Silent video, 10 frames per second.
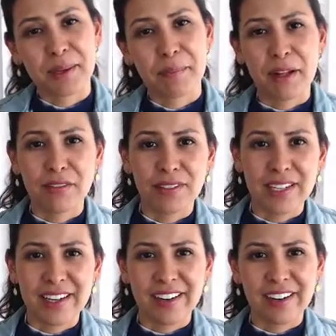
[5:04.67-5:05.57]

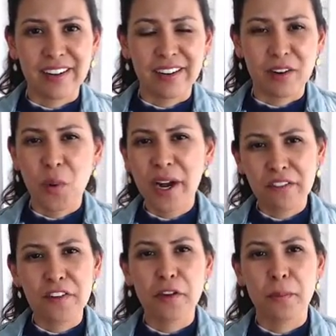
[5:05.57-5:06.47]
Belvedere, quite a
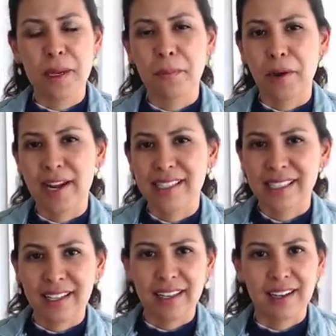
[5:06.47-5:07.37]
few big brands.
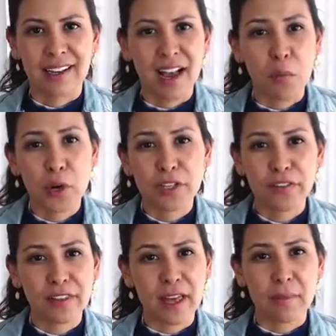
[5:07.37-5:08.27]
And I worked
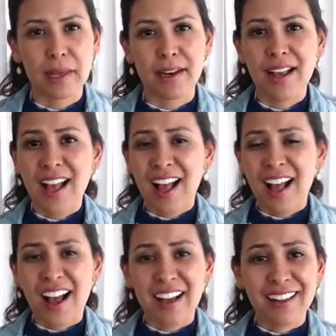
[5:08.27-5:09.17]
for them and
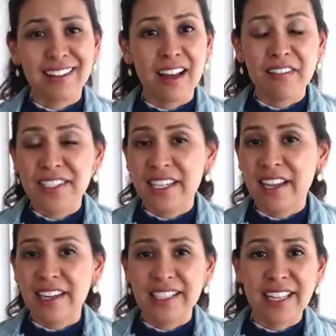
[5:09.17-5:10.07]
loved
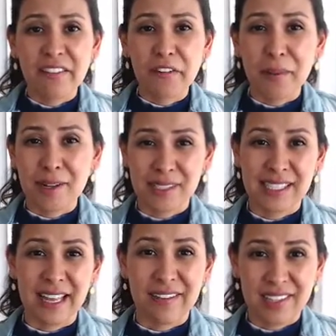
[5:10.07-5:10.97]
it. I did that for about
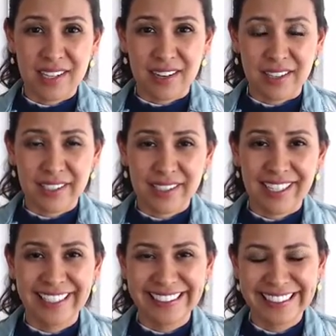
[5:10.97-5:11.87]
7 years.
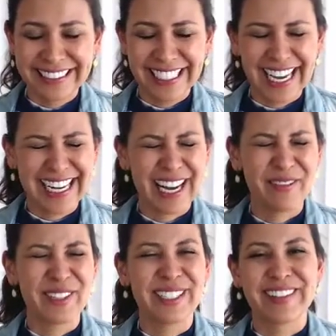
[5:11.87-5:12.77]
I
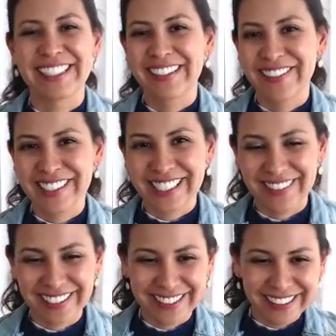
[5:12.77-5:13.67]
can't believe I did it for
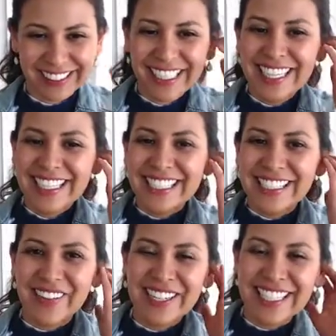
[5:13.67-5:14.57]
7 years.
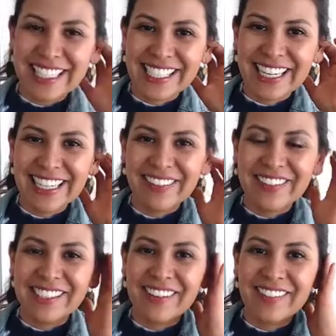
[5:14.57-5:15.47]
So I did it
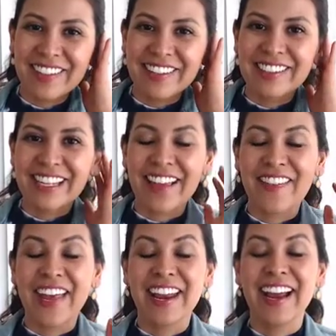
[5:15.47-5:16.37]
for 7 years.
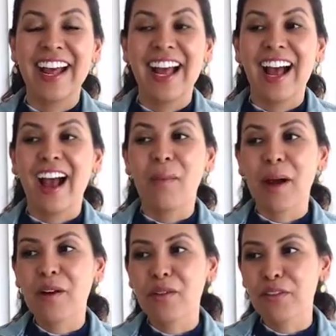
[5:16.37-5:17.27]
And then
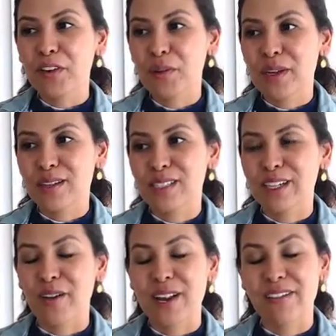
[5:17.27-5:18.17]
about a few years
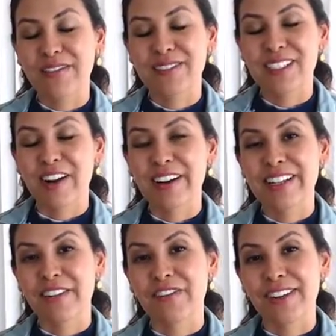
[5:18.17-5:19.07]
ago, I started
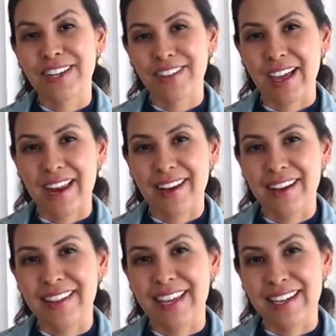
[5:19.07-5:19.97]
to feel that
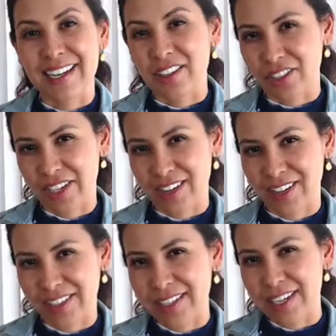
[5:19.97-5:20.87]
niggle. They
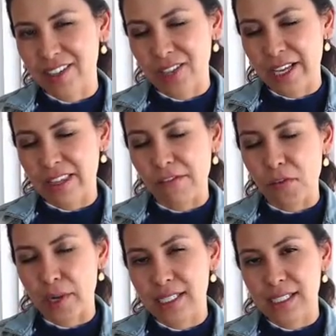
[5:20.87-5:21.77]
call it the niggle, like the
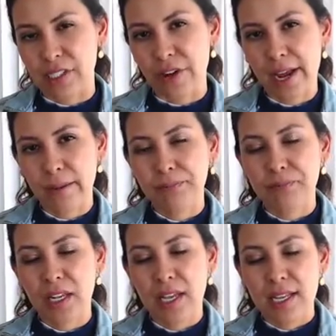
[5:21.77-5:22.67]
voice in your head
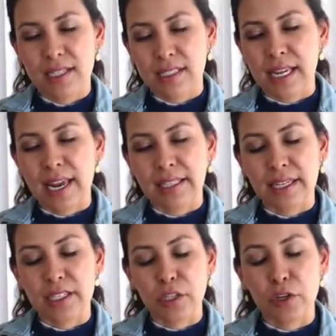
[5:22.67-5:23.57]
saying
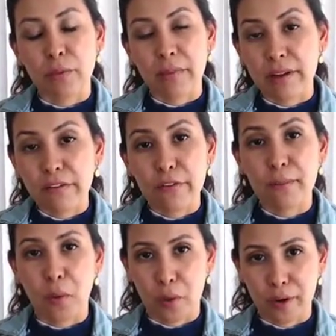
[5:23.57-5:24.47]
like, you're meant for
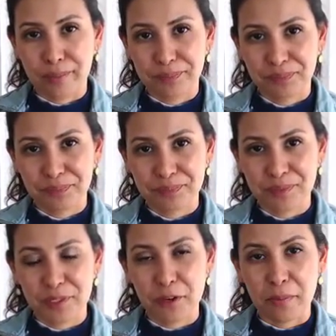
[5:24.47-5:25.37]
more.
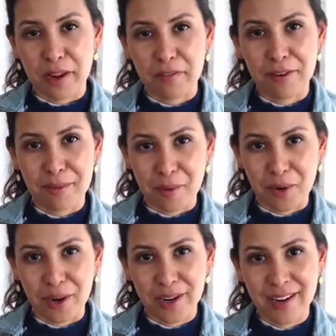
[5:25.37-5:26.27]
You're meant for
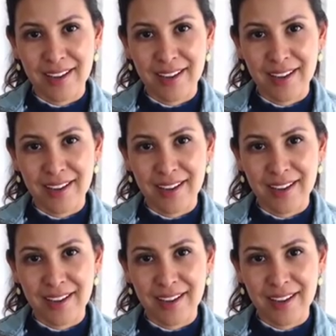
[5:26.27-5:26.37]
more.